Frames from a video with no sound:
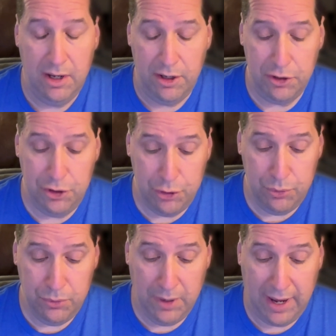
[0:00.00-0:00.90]

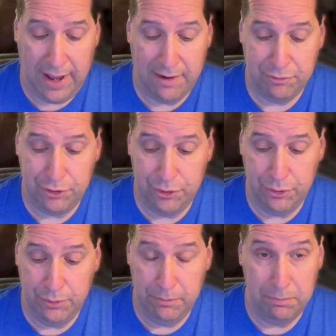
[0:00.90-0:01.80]
you have
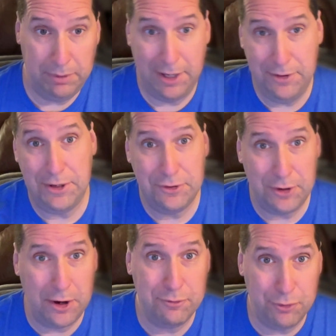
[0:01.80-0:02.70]
to play the
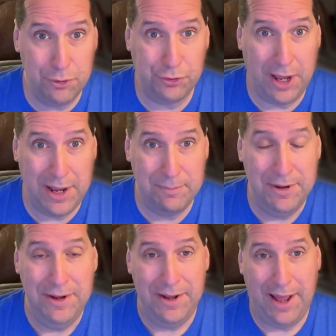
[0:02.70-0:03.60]
entire first game
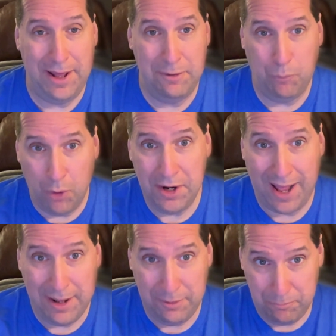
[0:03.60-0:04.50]
and
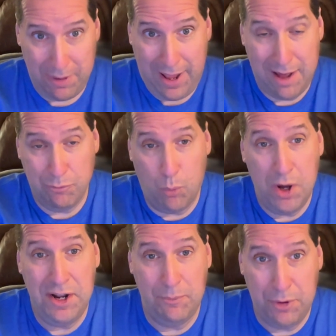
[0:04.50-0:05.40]
have won
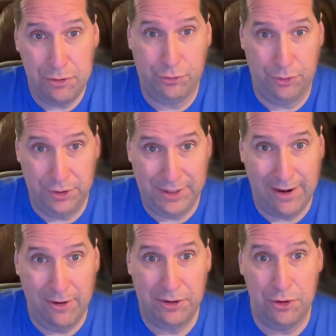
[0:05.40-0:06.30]
it with certain
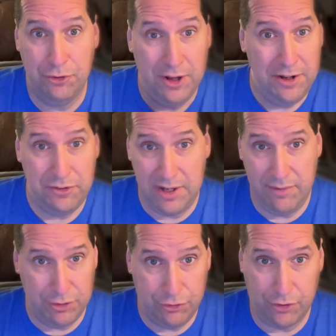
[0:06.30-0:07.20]
characters to
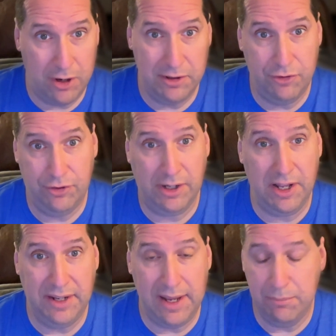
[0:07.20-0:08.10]
even start the
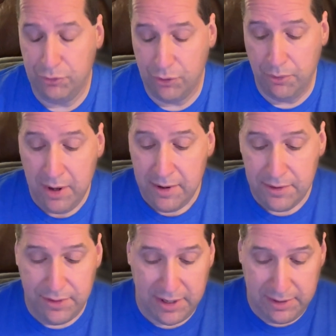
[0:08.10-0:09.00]
second game. So
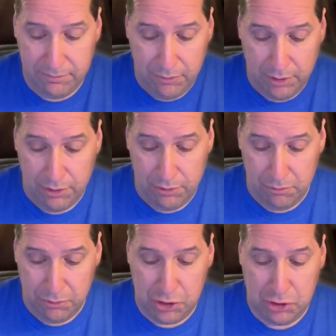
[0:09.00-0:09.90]
they
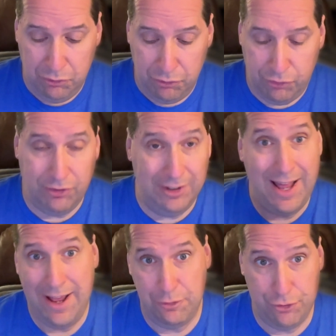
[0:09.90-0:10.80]

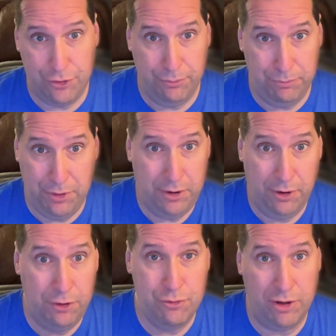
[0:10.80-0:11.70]
slashed their
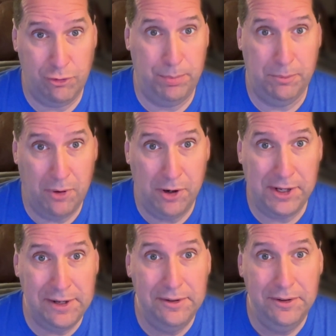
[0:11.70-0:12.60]
addressable market